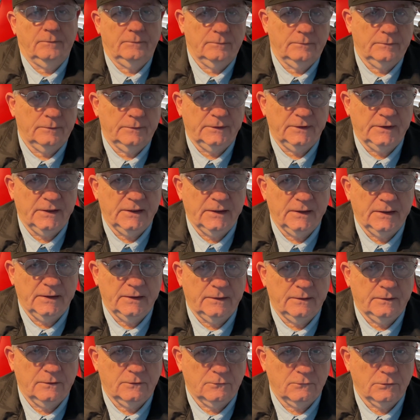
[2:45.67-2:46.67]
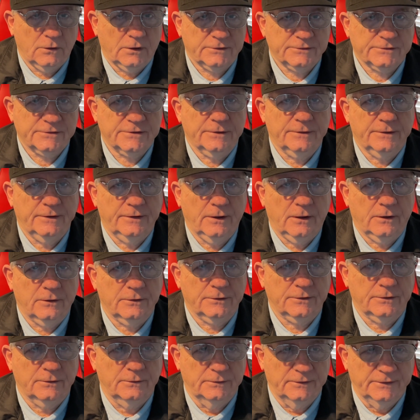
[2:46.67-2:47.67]
the crux of the
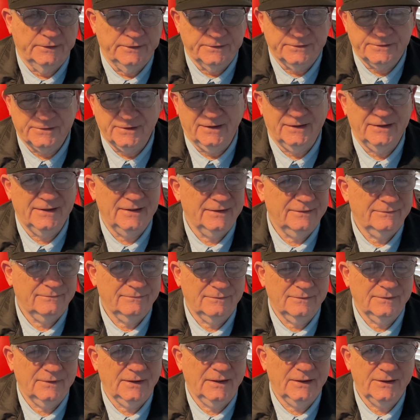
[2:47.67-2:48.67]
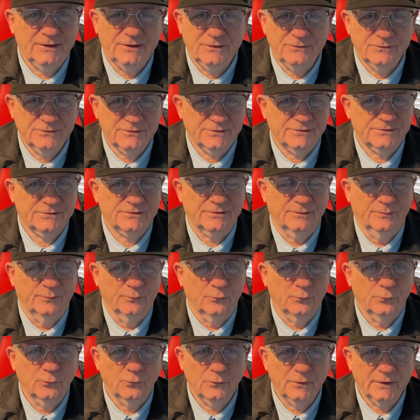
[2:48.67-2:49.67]
article is, and he uses
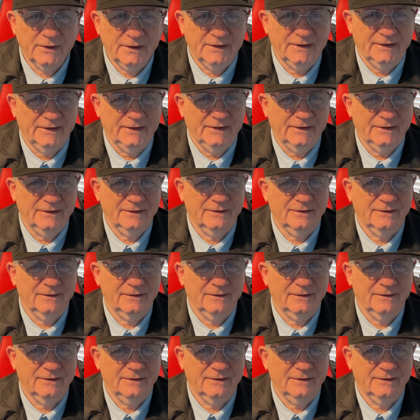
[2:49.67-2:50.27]
some really